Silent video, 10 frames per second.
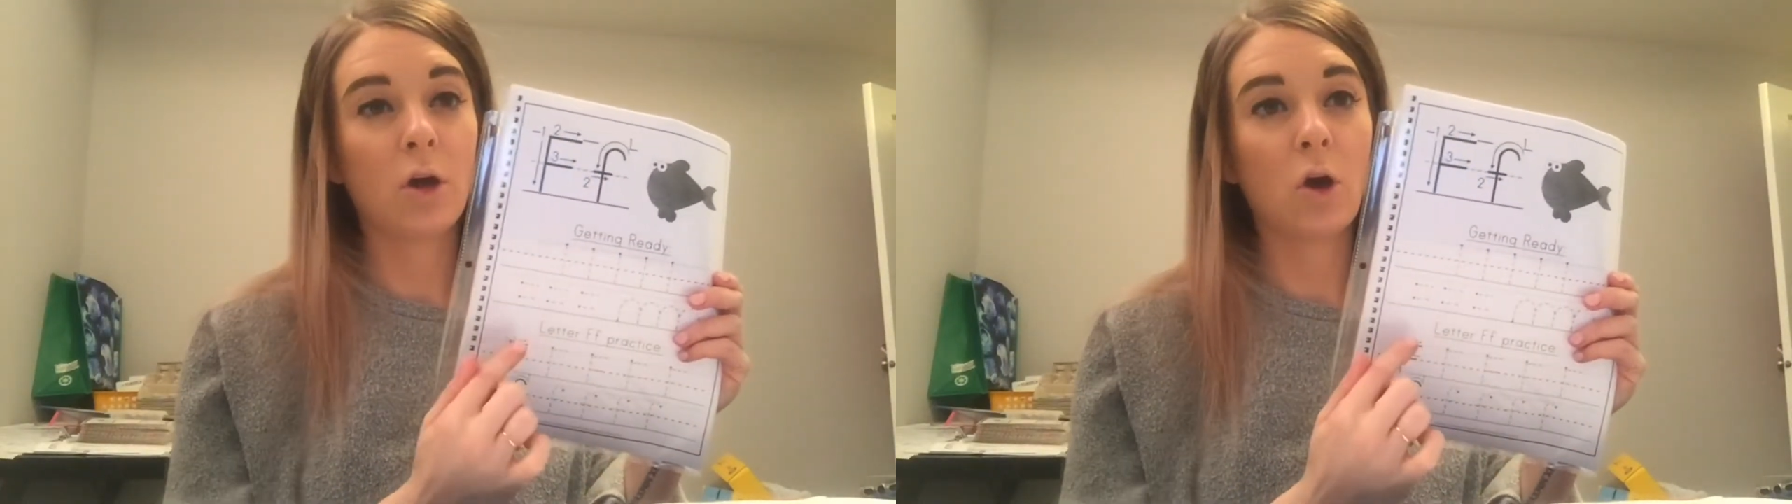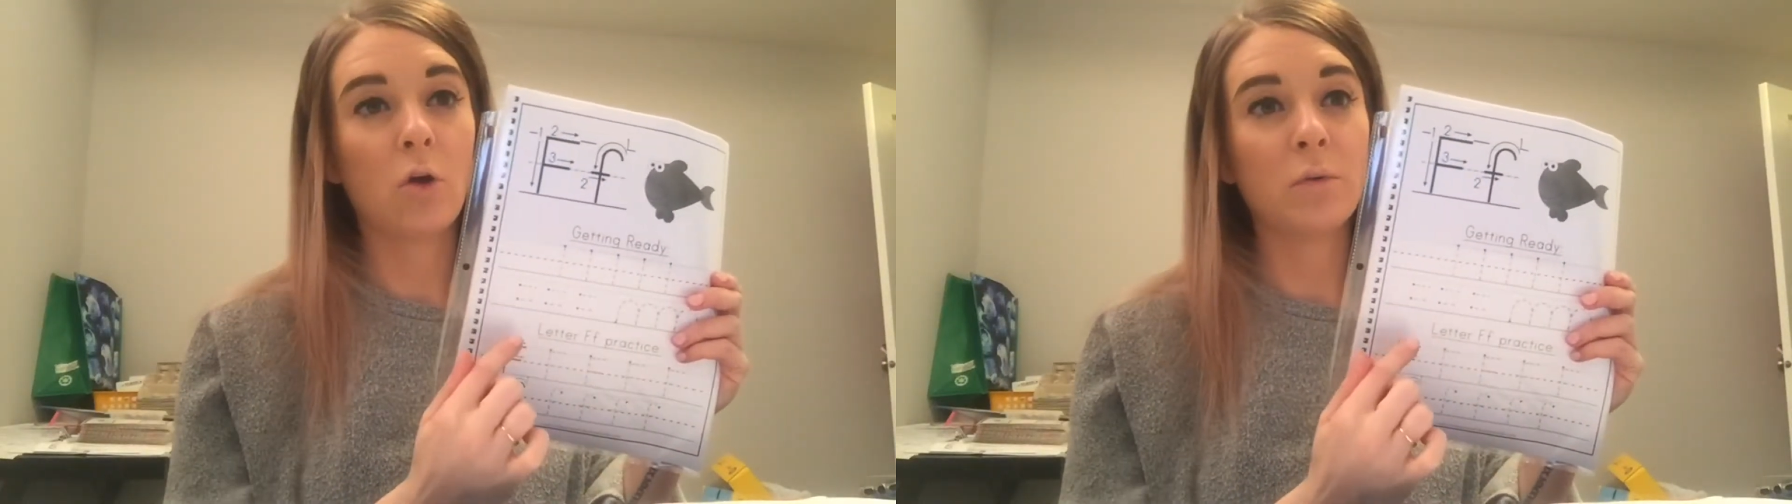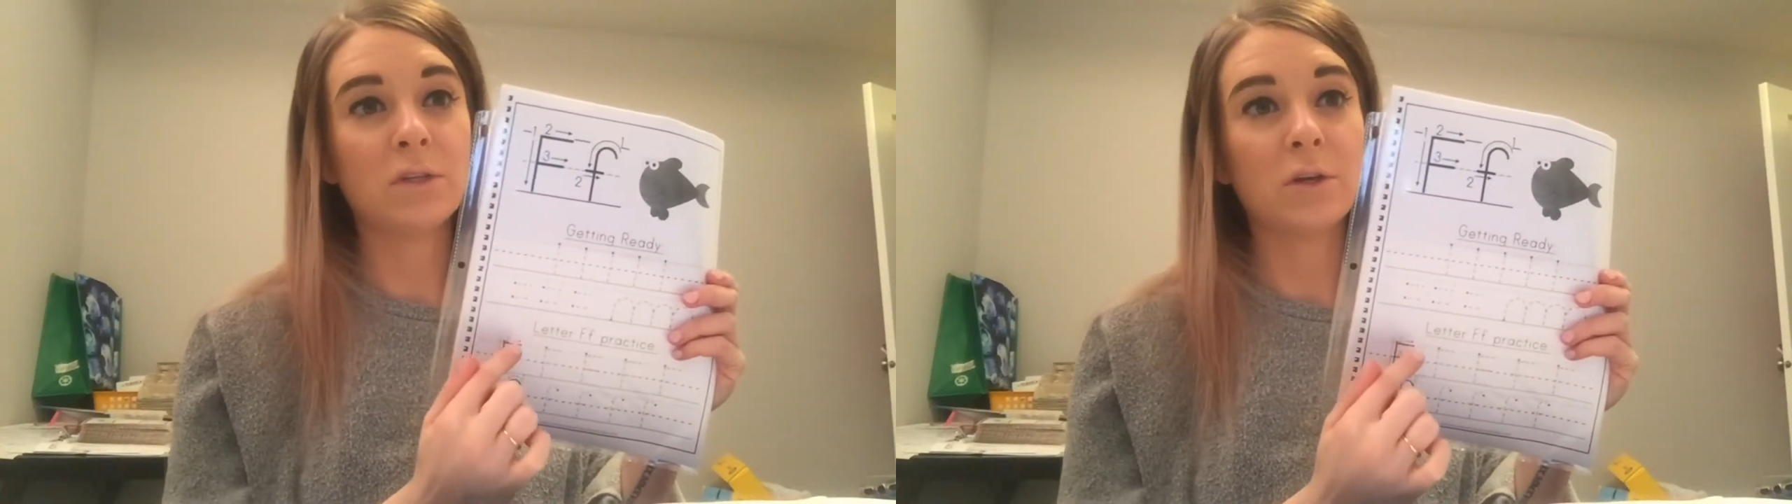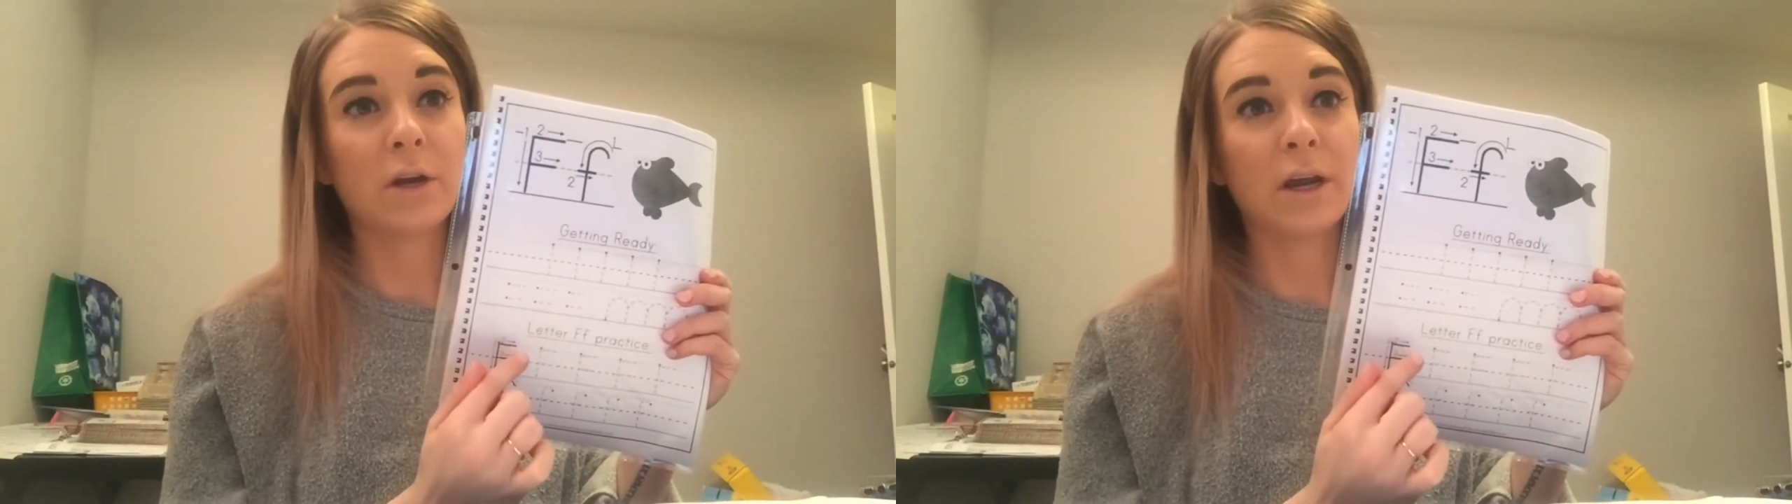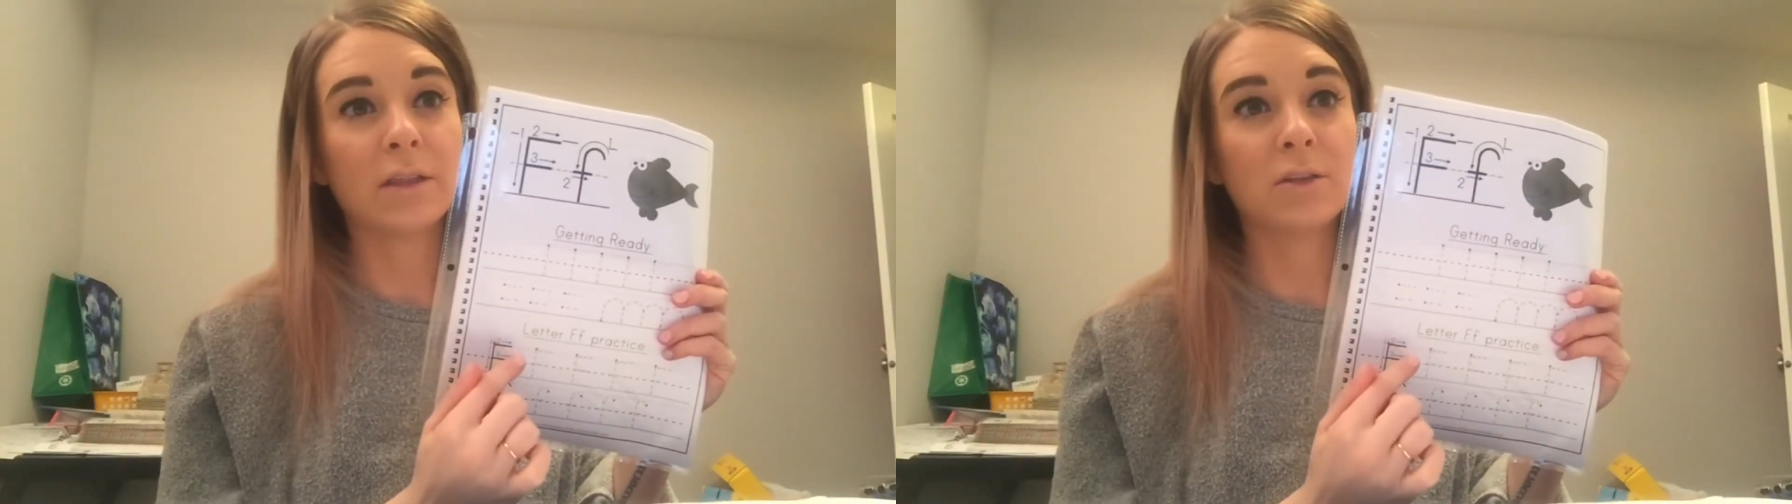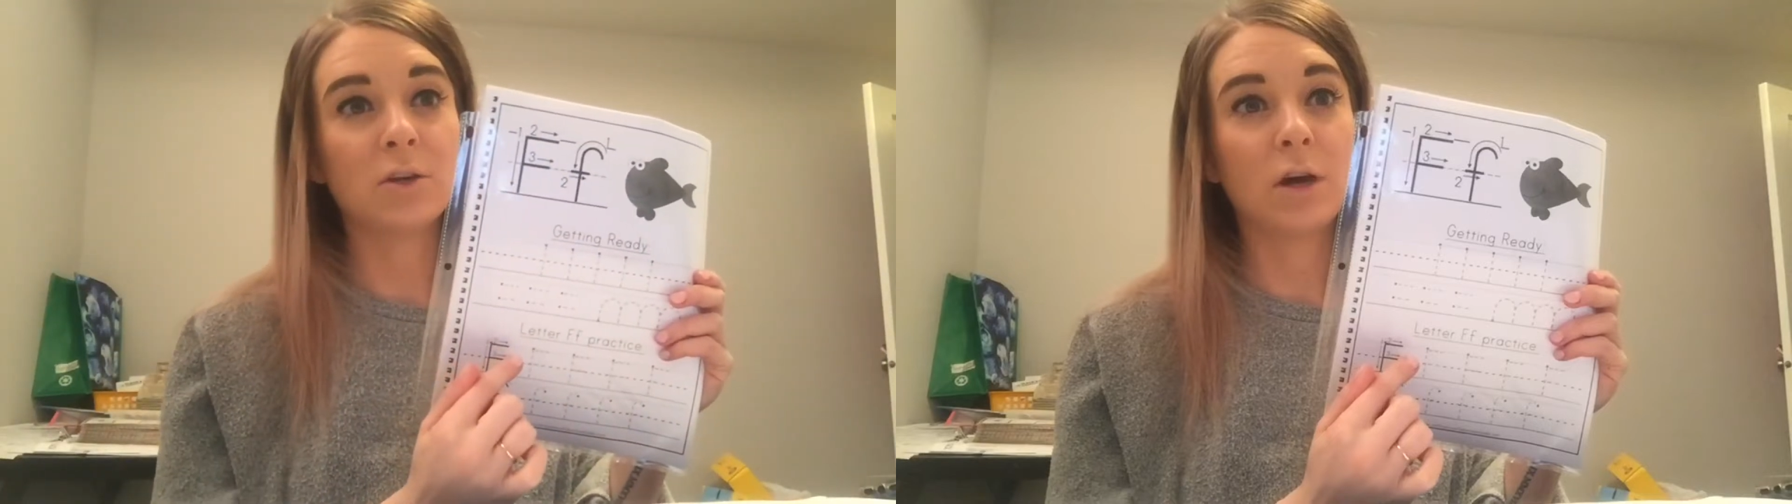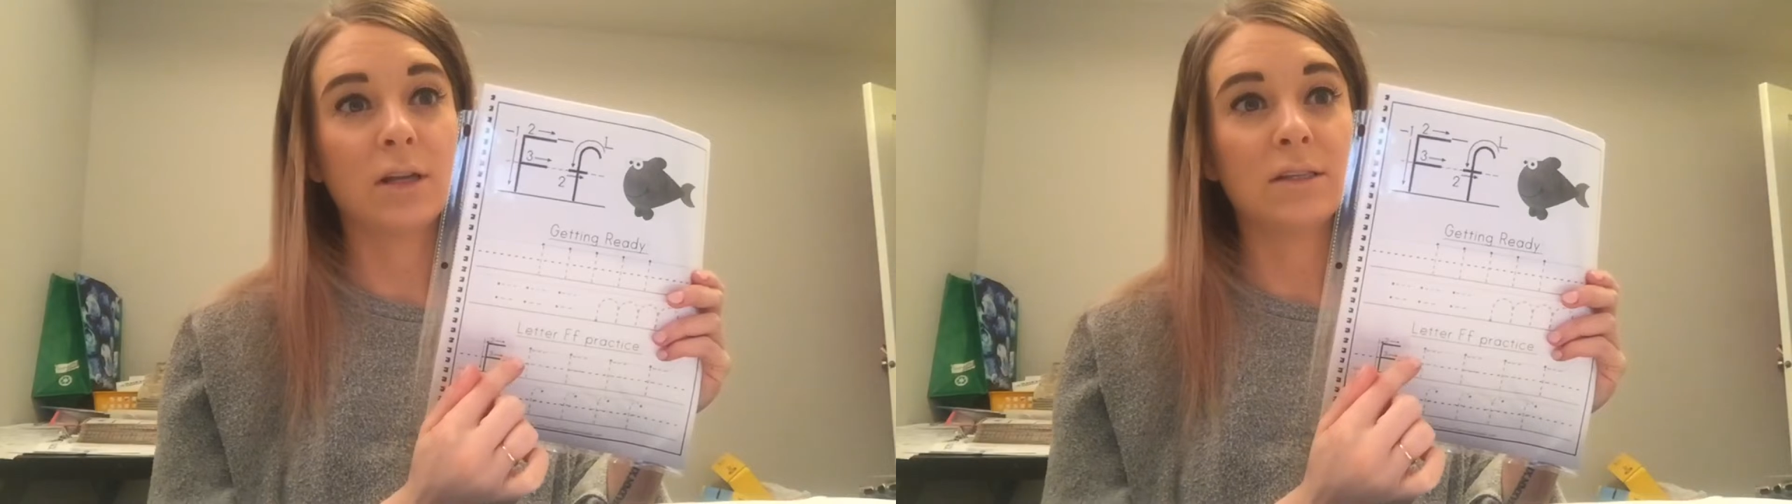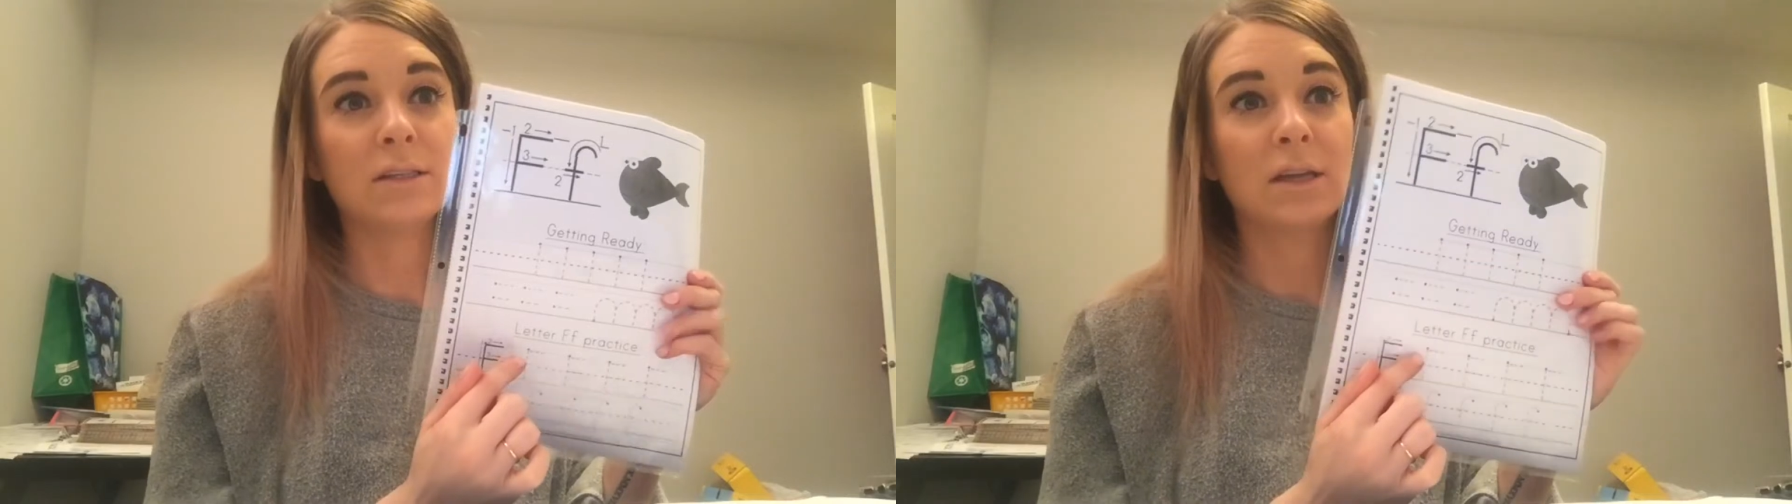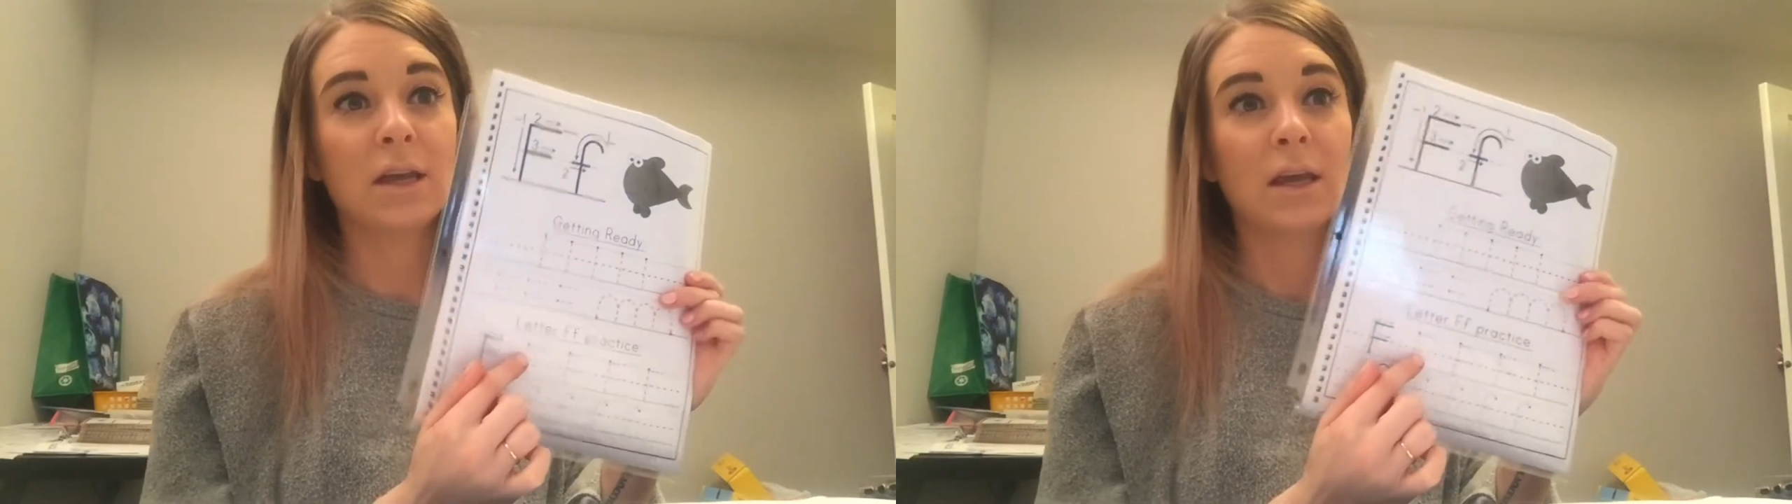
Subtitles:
always starting at the dots.